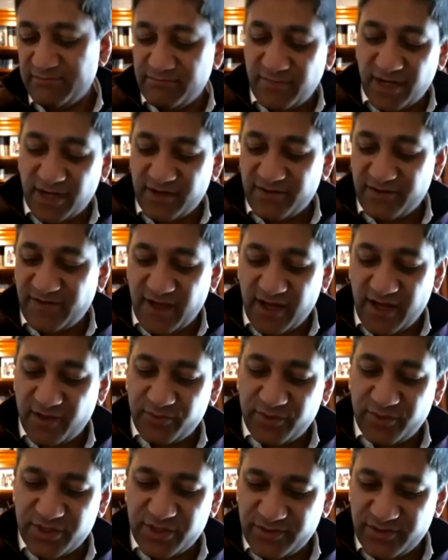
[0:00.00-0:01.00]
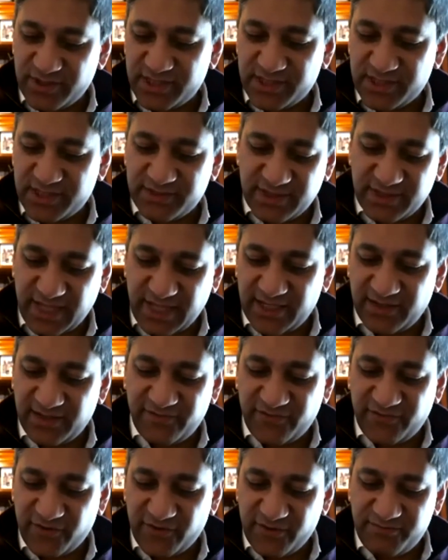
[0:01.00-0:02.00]
Mervah, which was kind
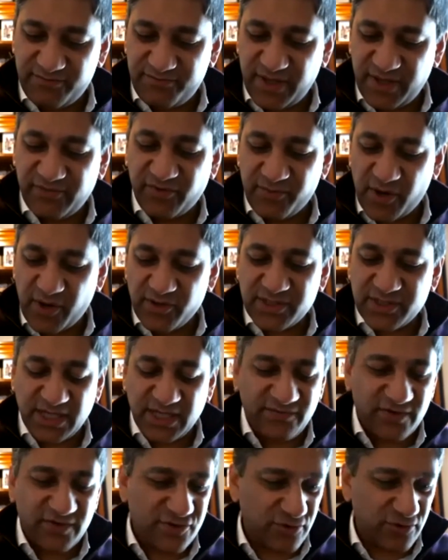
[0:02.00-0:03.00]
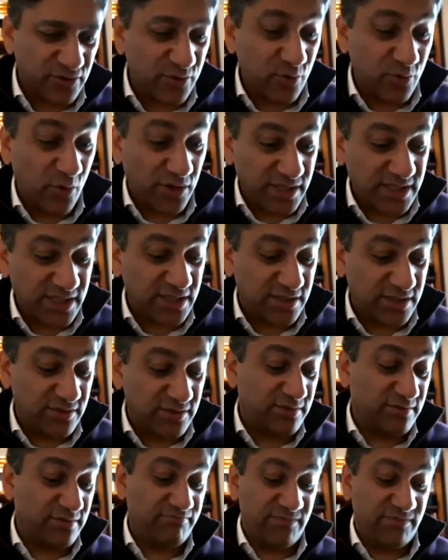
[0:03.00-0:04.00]
of for people from outside of Israel who wanted to
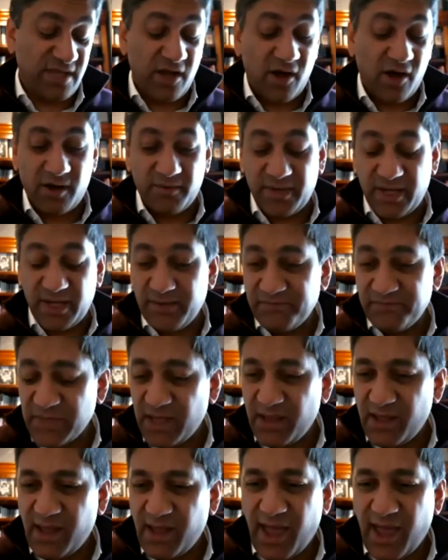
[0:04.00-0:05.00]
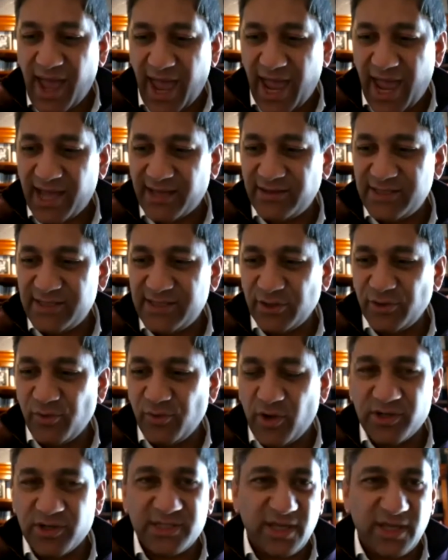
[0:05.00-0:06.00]
do the army. And the deal
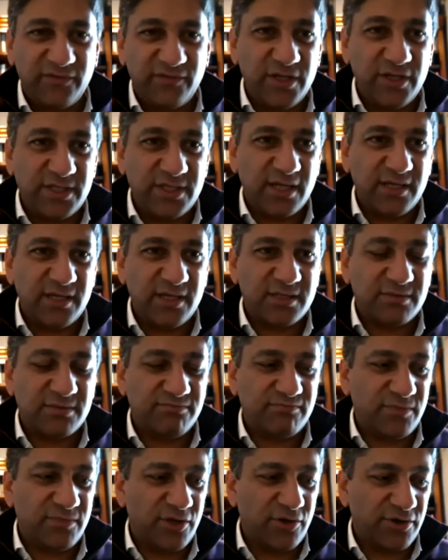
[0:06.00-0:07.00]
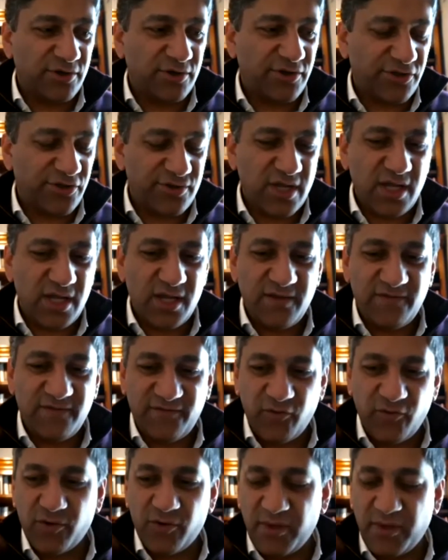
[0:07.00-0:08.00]
was that if you did your
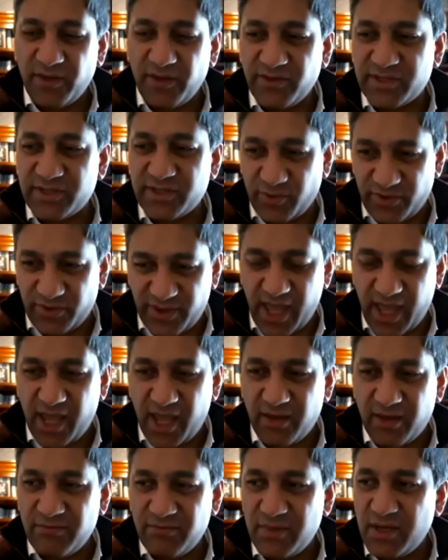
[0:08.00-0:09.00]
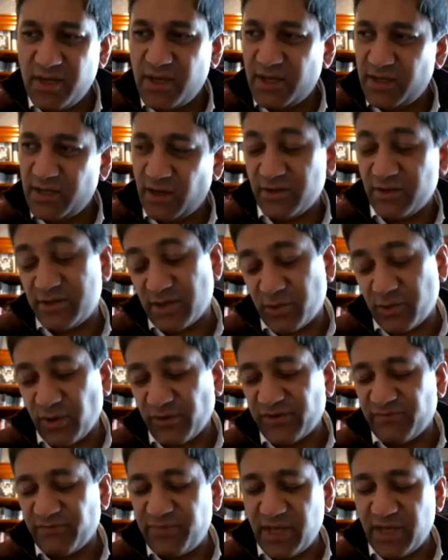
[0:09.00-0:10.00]
3-4 months with them, it was
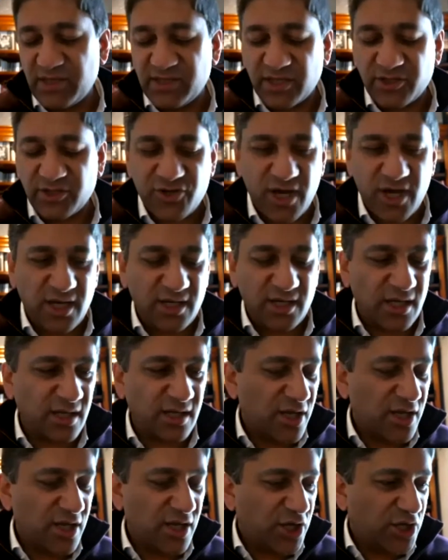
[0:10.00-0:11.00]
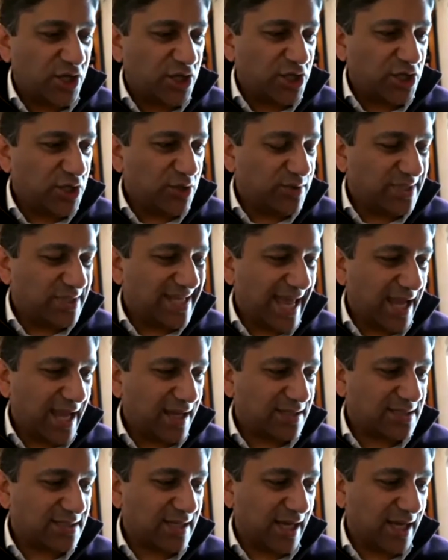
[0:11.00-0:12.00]
equivalent to basic training, you would
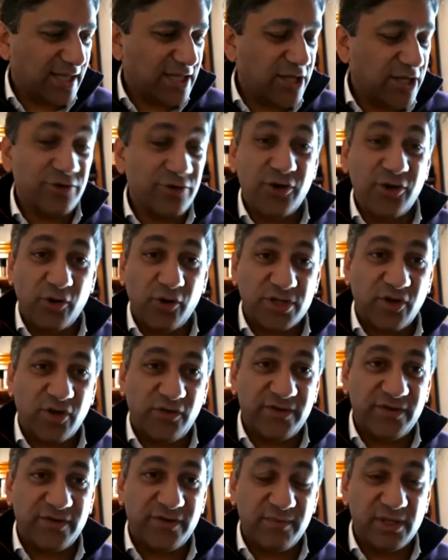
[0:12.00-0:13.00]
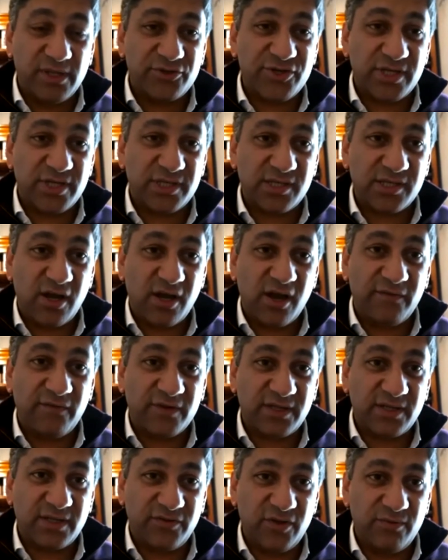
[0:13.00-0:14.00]
get a year knocked off your military
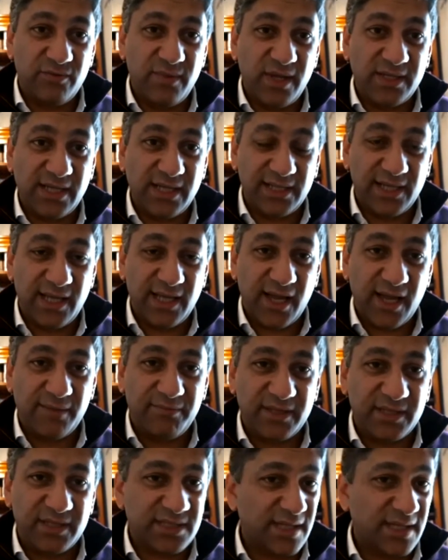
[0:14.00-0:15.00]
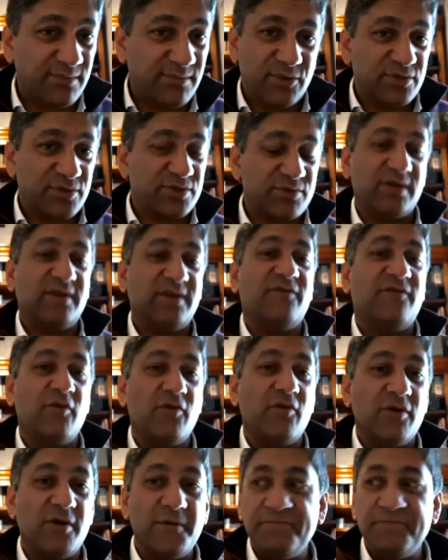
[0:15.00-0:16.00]
service if you made Aliyah by the time you were
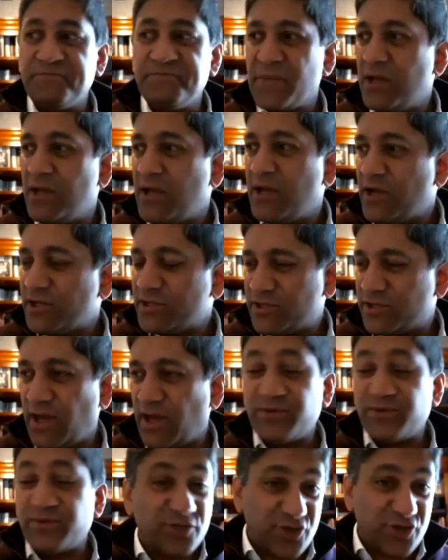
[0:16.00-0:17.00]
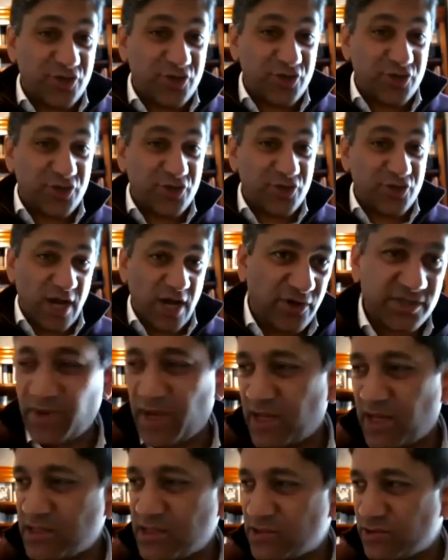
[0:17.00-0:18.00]
24. So that was an attractive
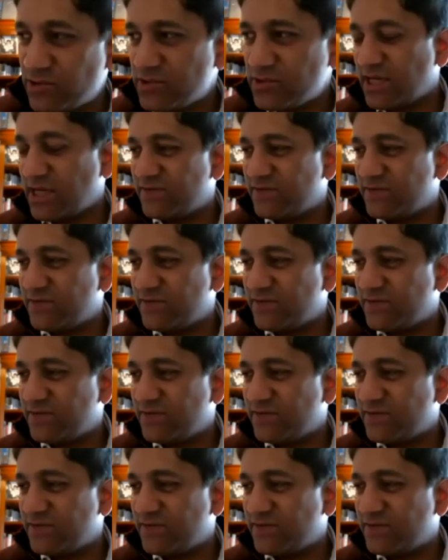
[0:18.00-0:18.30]
prospect.